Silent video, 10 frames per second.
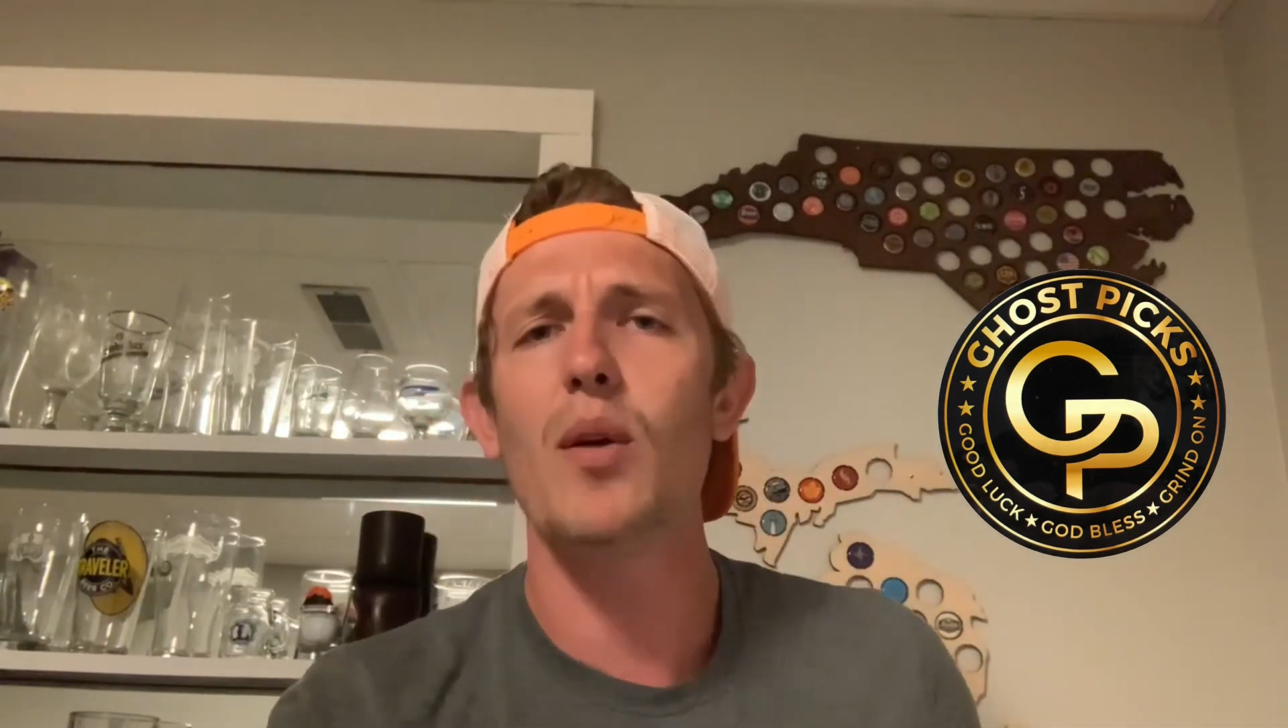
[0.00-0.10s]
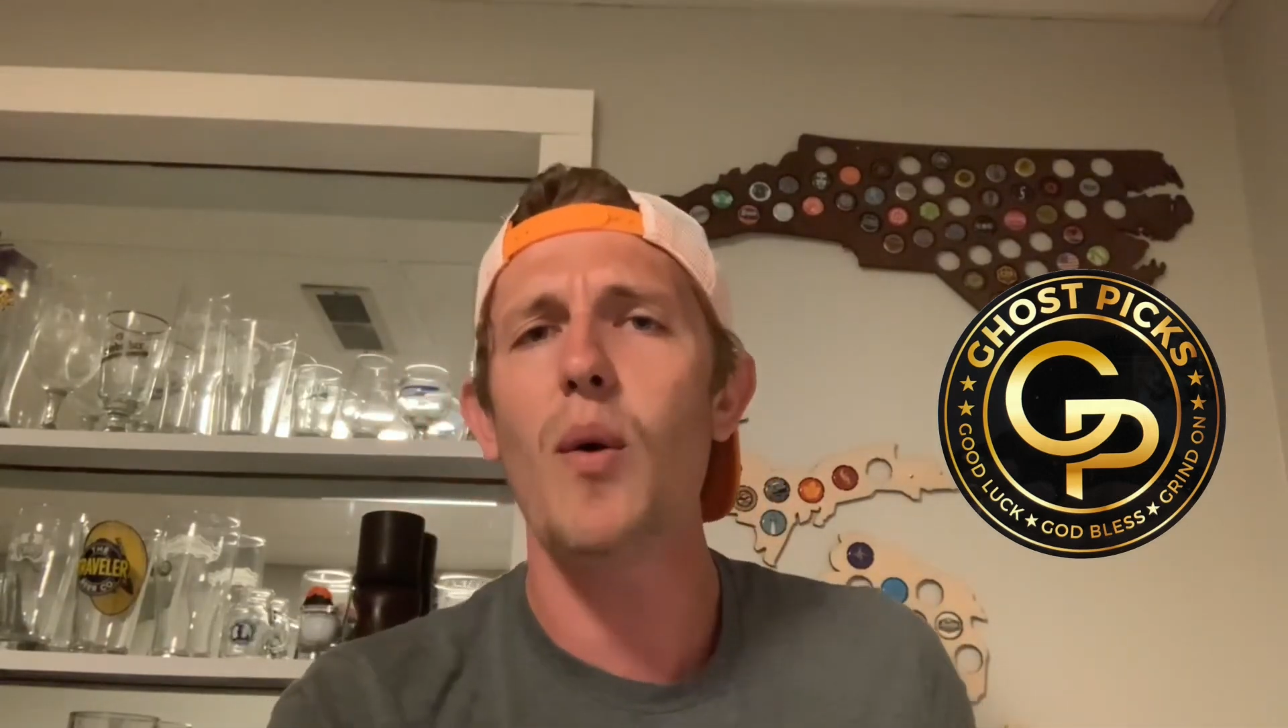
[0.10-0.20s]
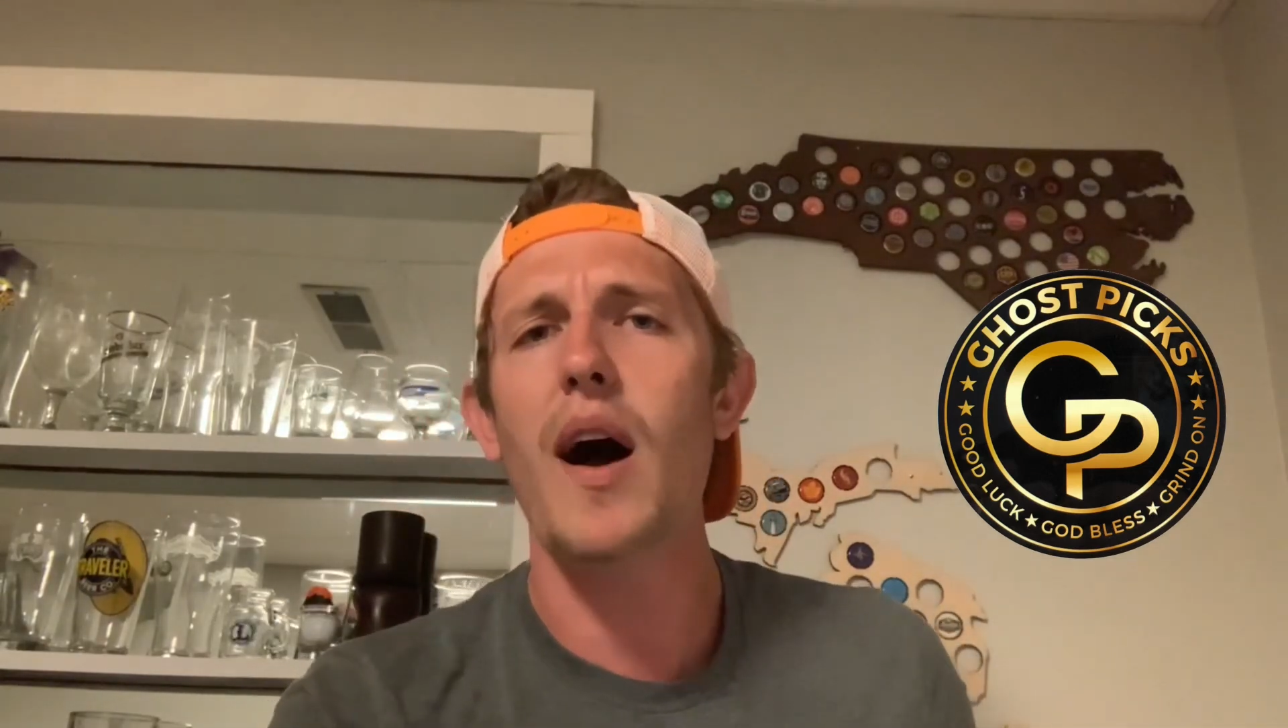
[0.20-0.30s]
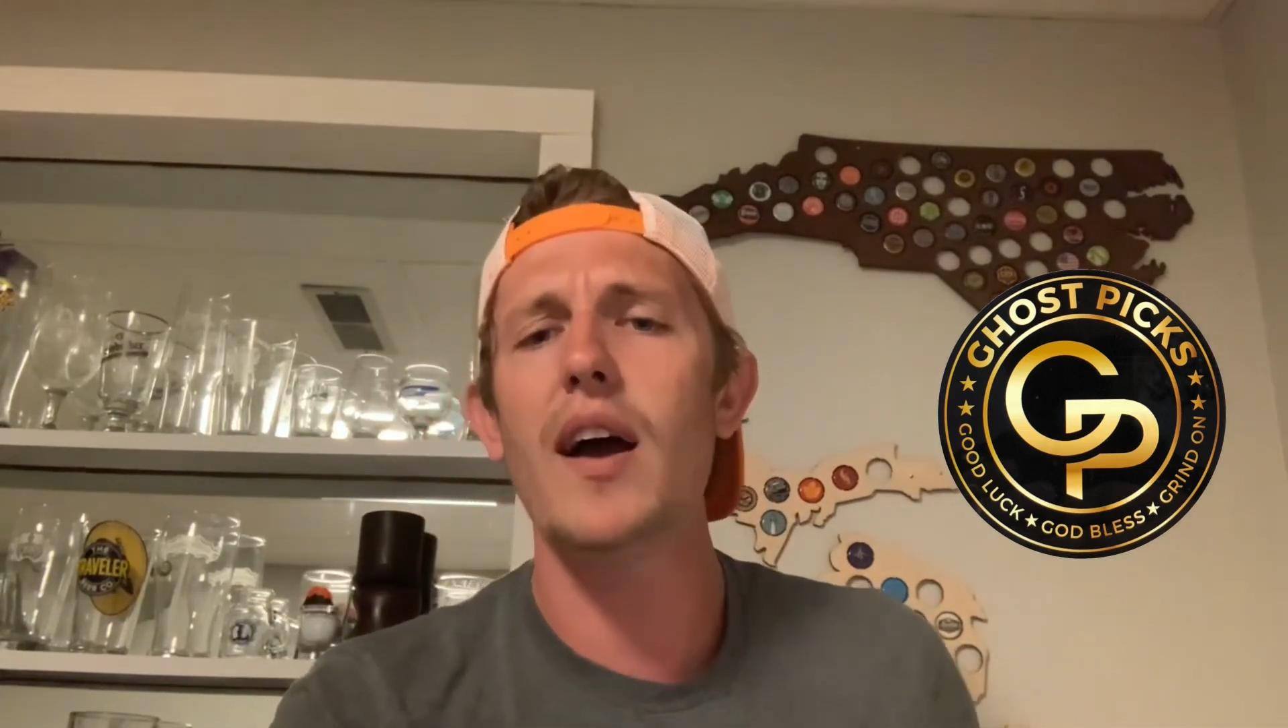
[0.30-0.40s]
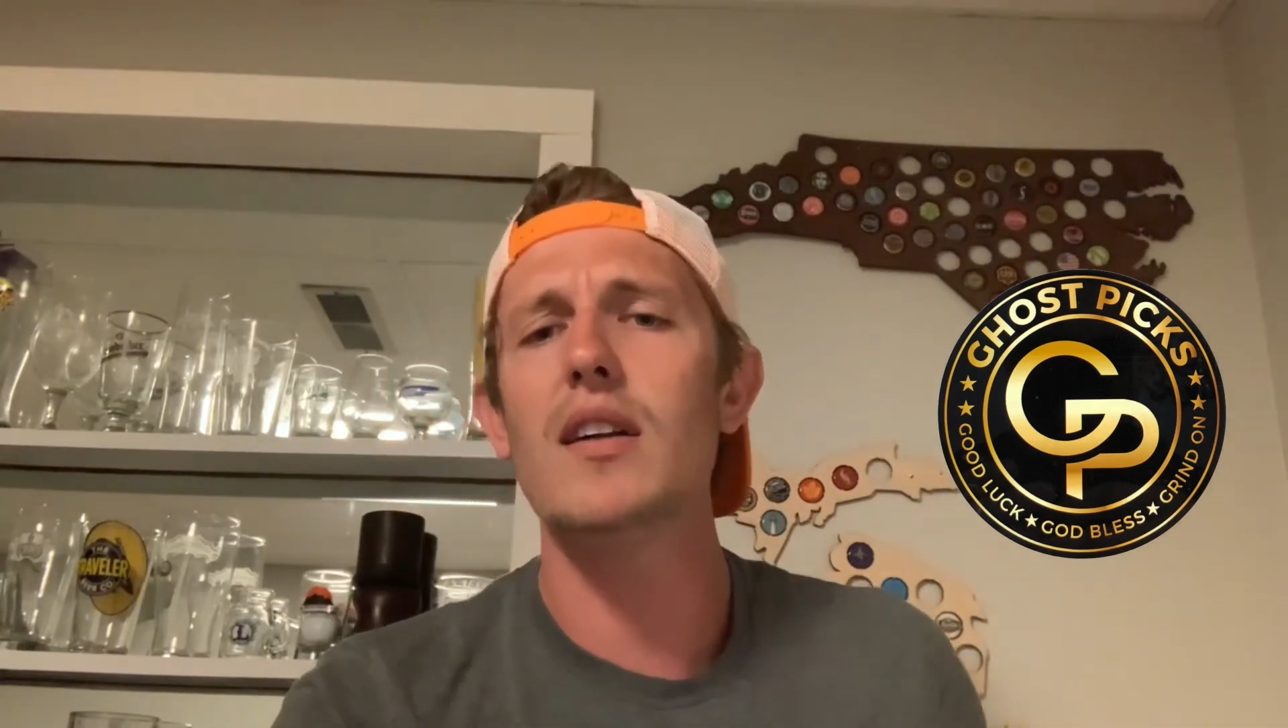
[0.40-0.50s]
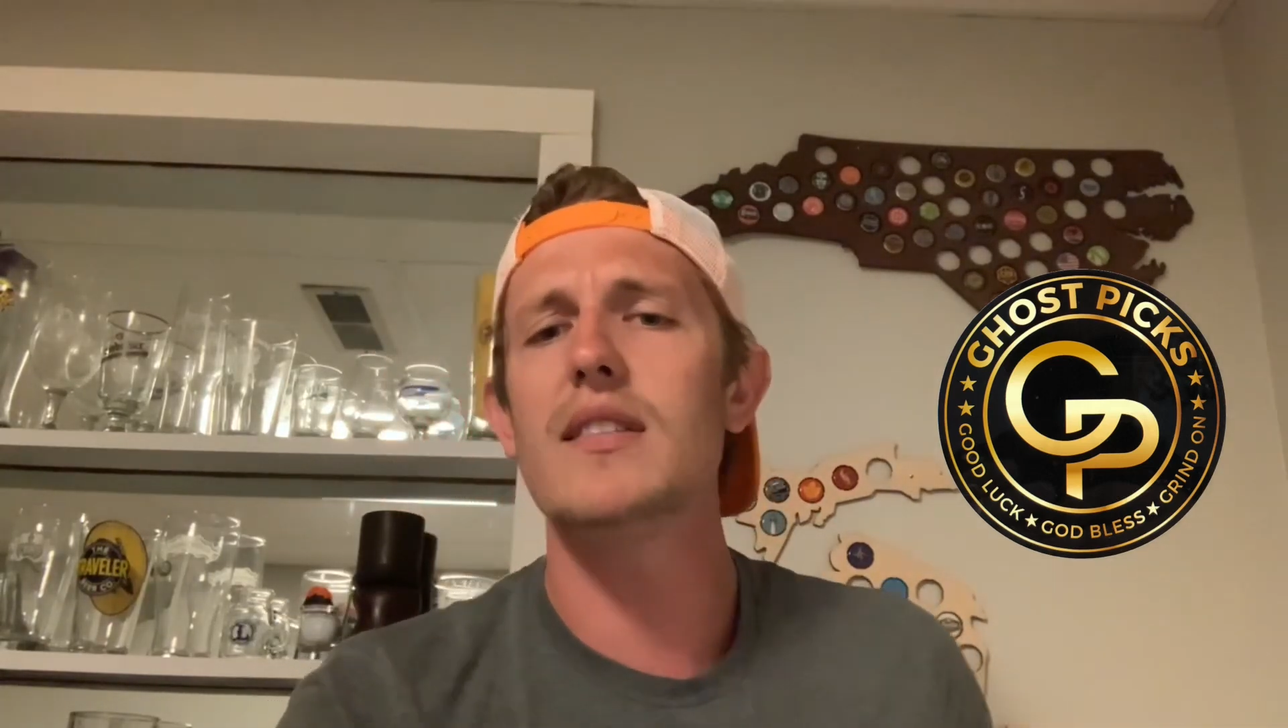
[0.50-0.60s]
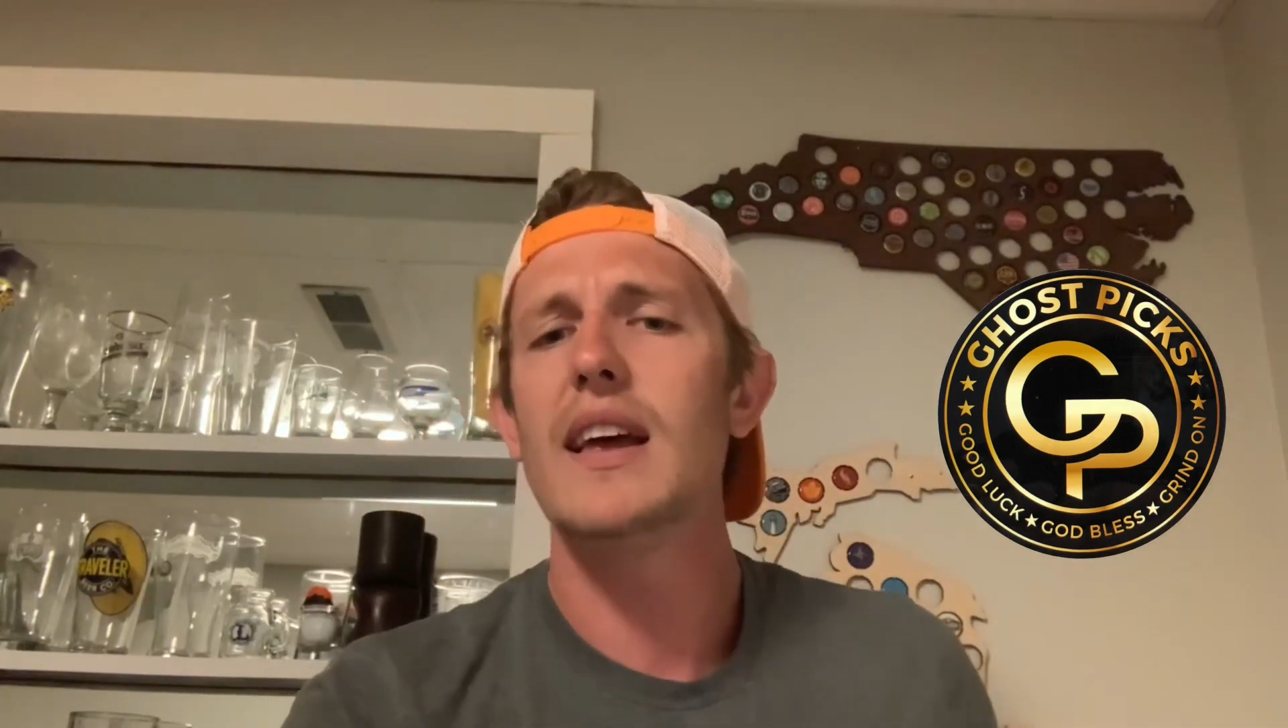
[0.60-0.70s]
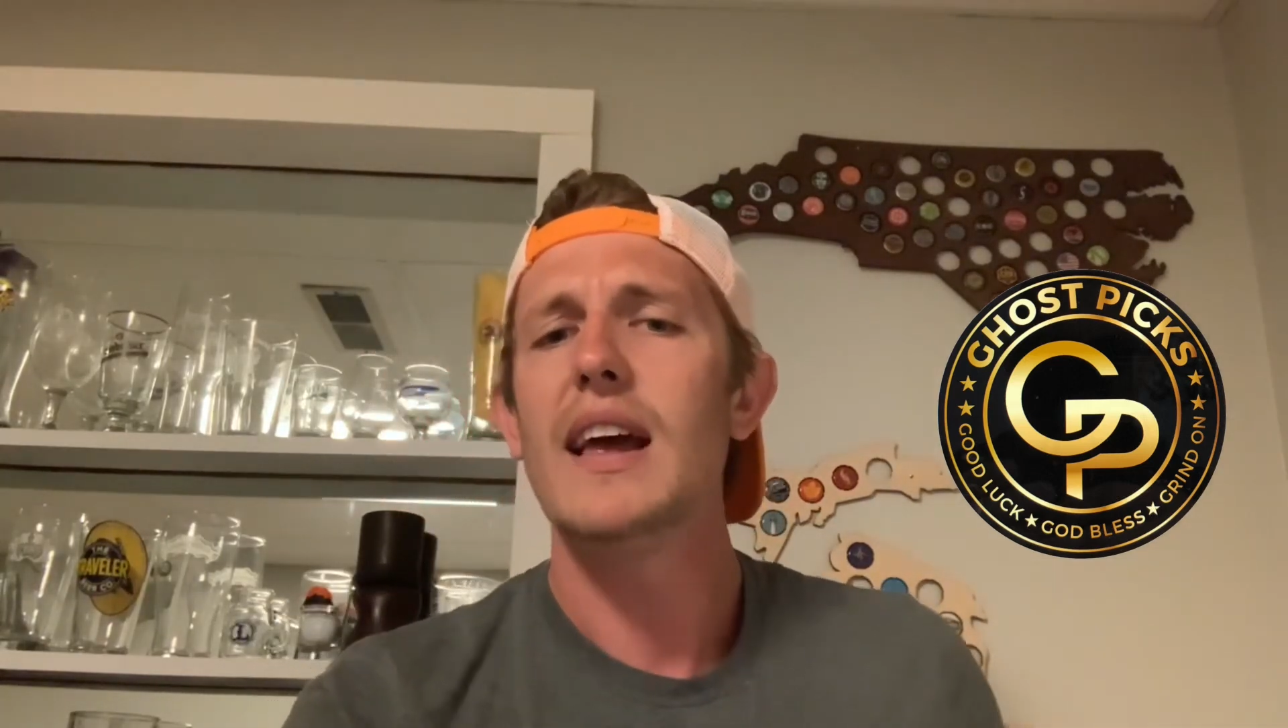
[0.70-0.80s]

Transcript: Wild,